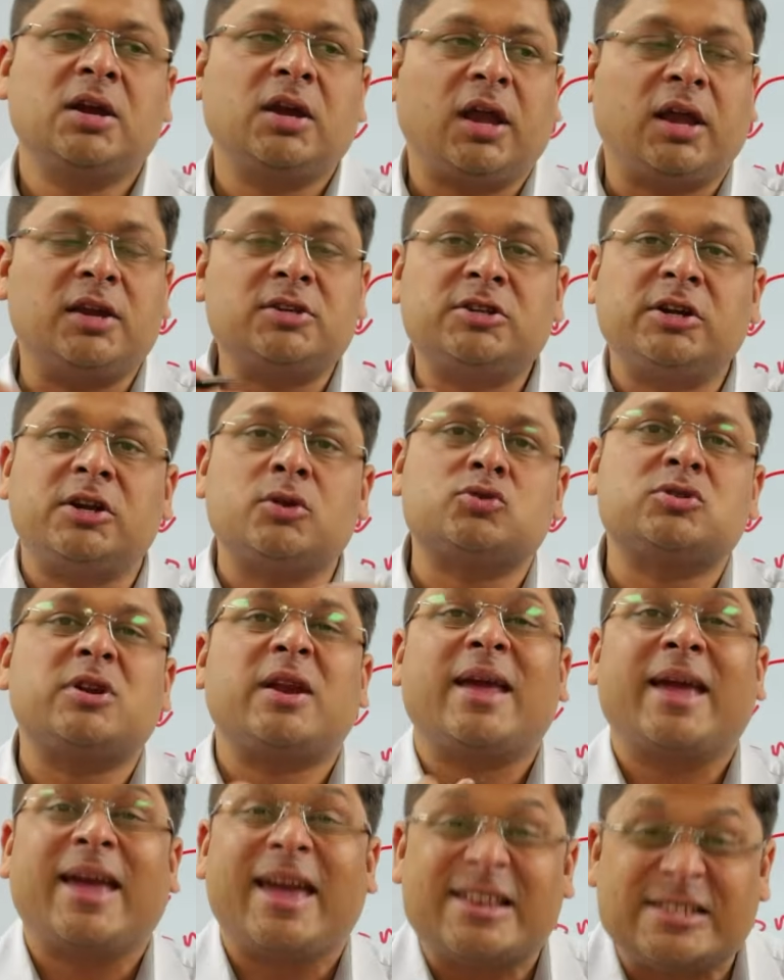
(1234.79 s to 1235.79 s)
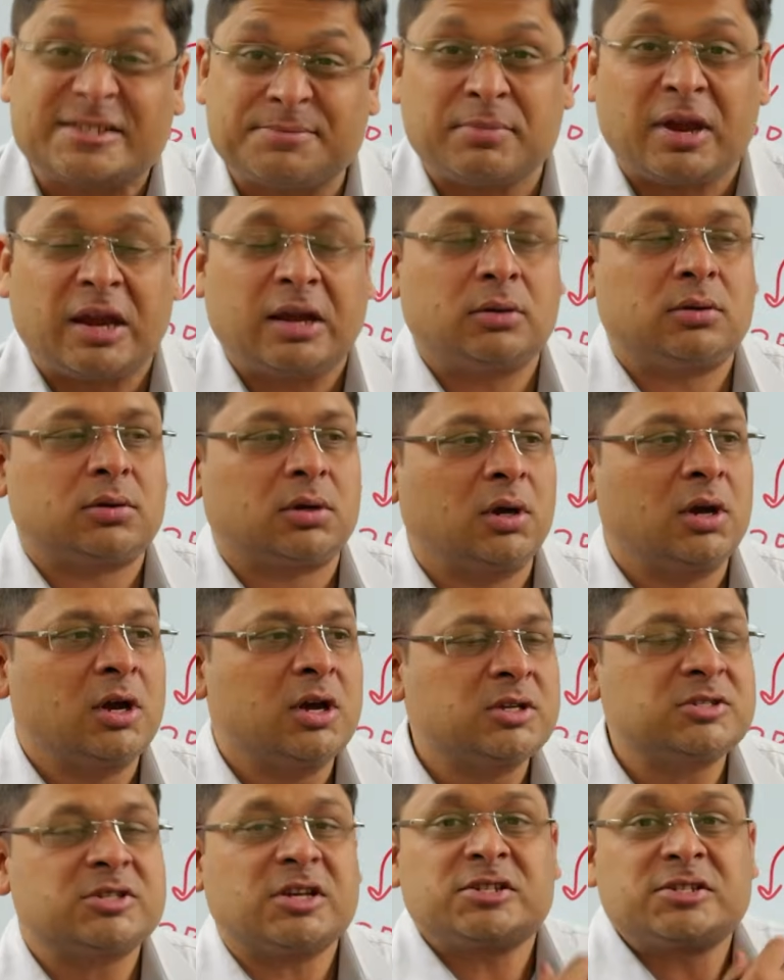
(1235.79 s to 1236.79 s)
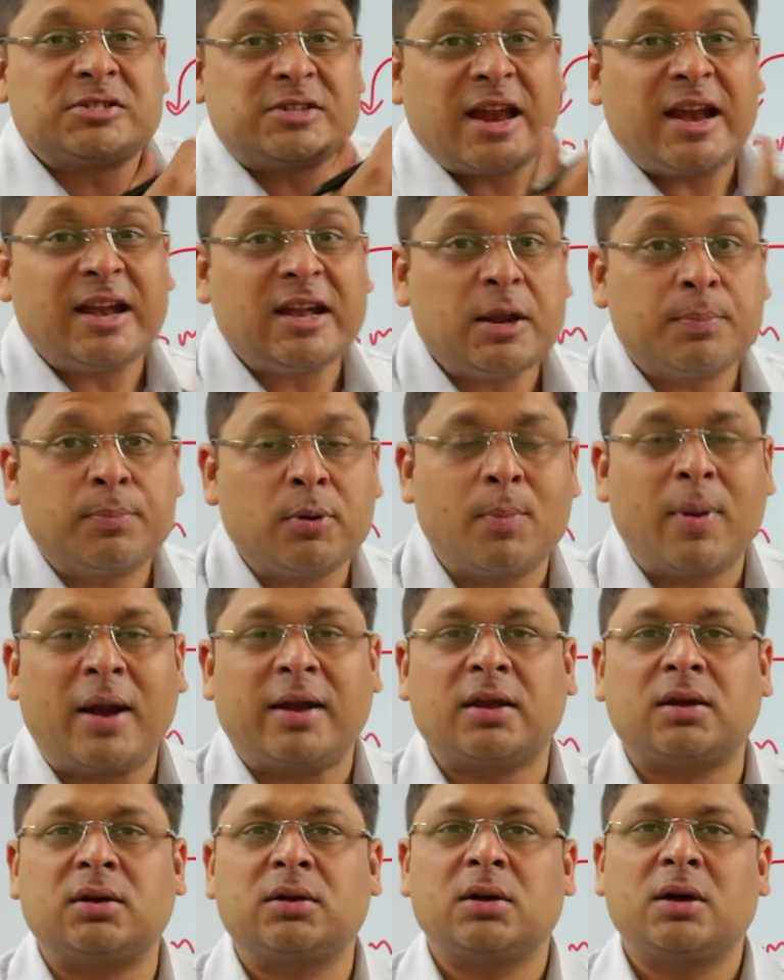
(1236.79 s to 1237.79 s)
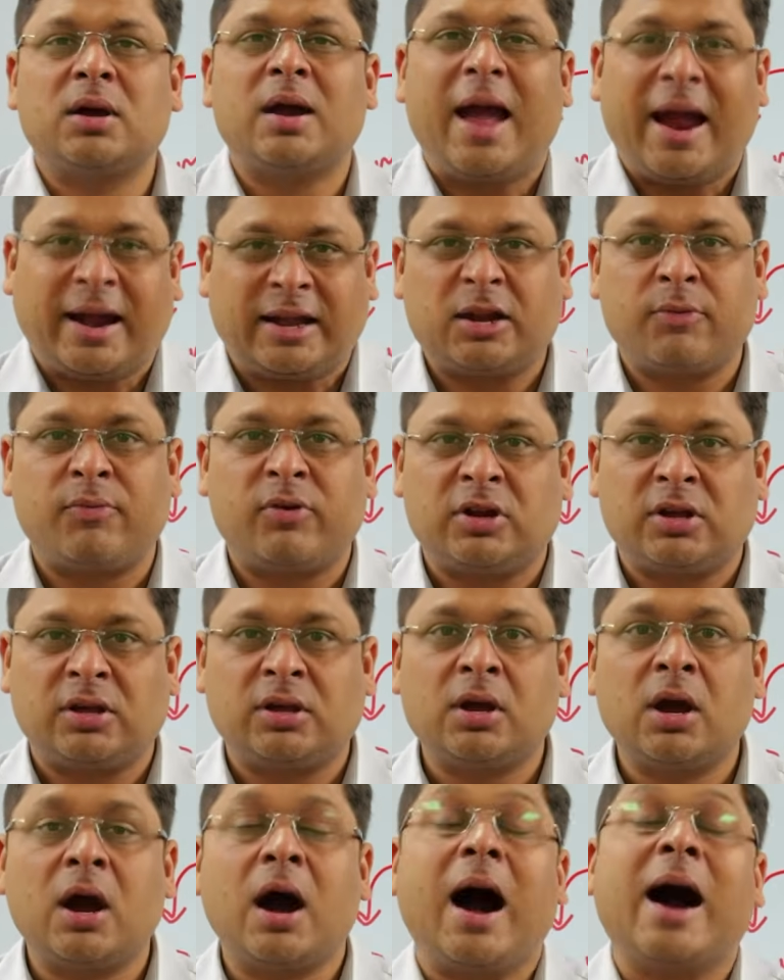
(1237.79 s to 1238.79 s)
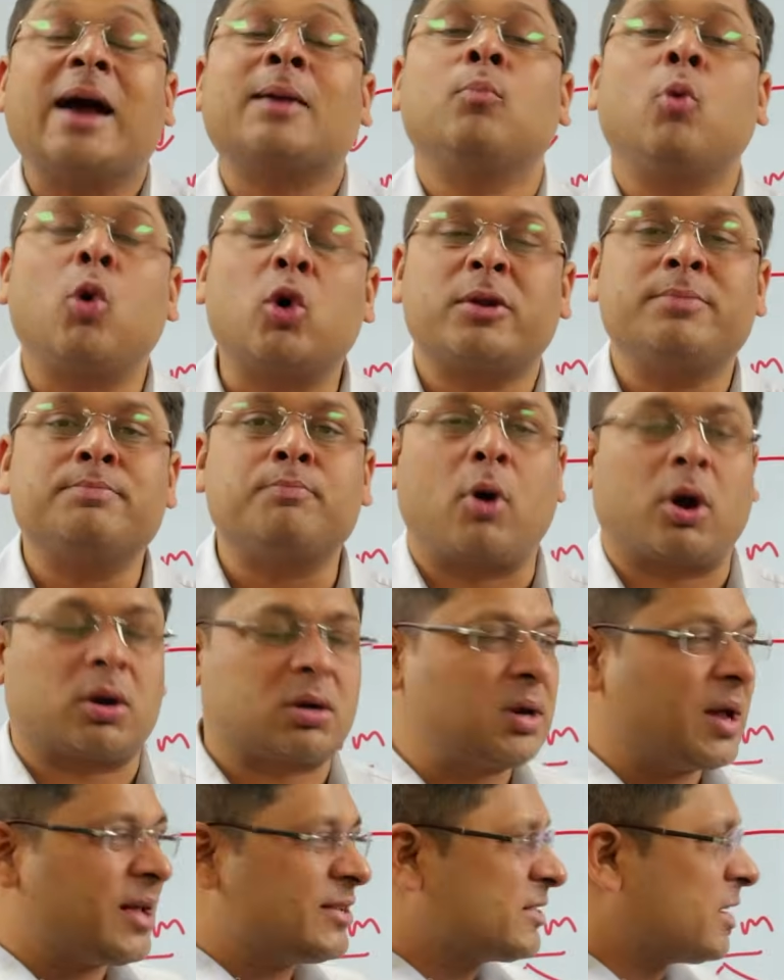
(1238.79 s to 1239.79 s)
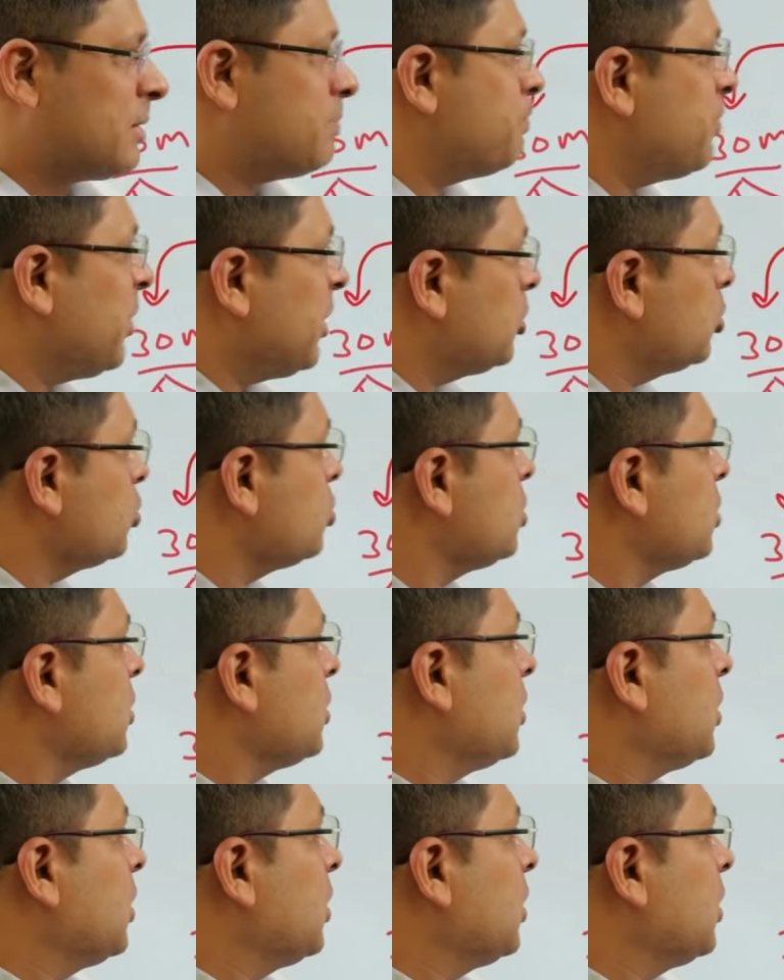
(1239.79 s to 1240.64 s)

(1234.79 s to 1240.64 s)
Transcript: Institutional engagement, sustained diplomatic activity are more important as compared to